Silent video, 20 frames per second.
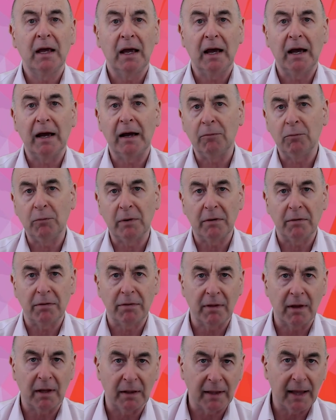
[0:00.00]
uh, with
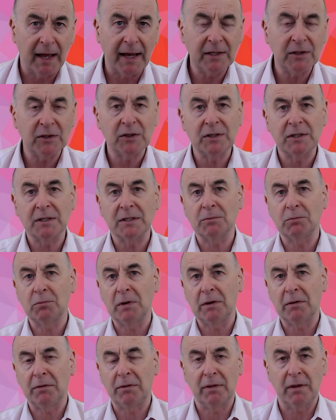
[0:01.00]
uh, lights,
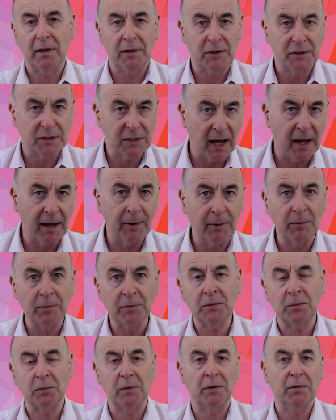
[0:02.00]
with uh,
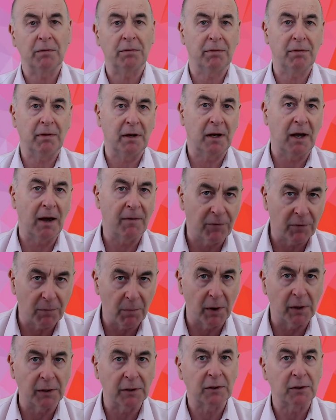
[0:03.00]
sound, with uh, comfort
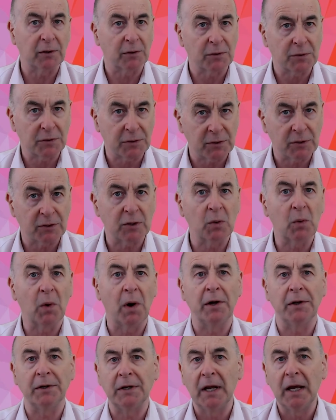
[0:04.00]
monitors, and so
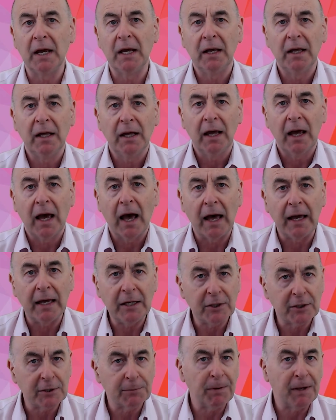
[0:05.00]
on. Uh,
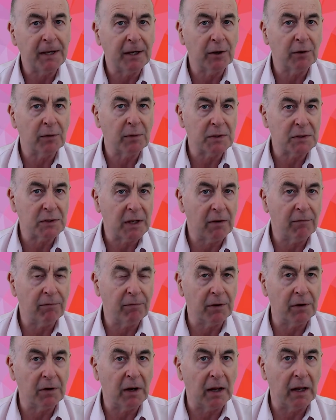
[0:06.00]
each speaker is
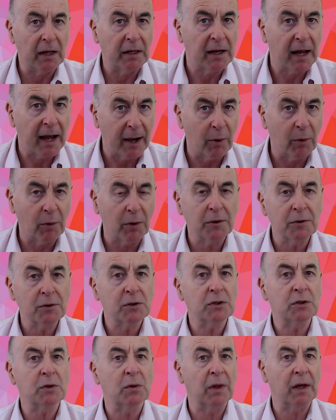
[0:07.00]
given an hour
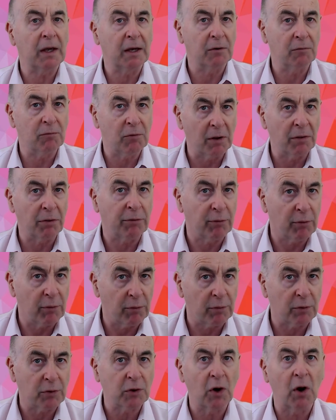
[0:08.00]
so they can run through
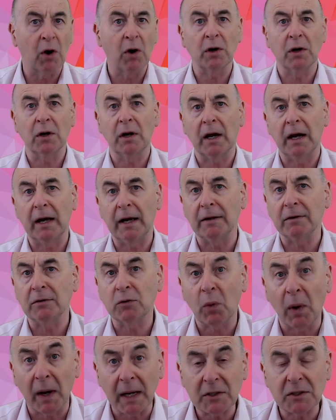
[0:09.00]
their talk uh,
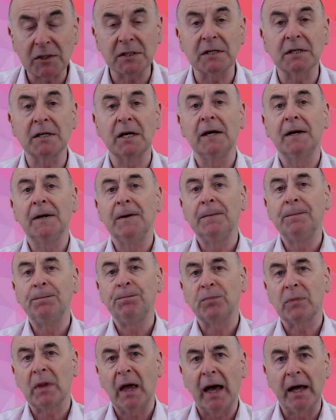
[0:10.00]
twice
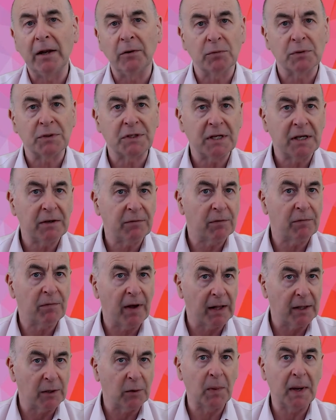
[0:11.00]
and receive
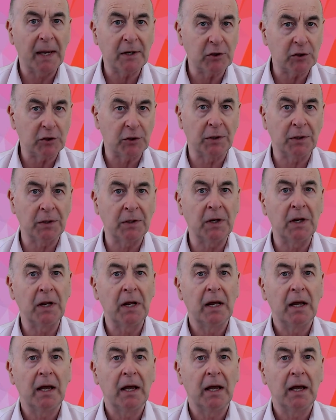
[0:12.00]
evaluation